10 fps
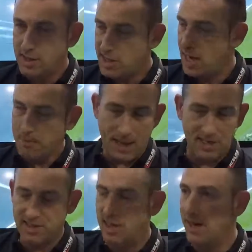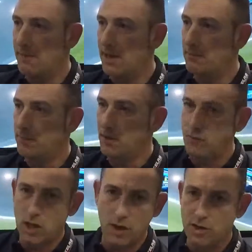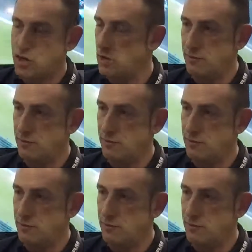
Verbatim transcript: take past the limit, but if you go too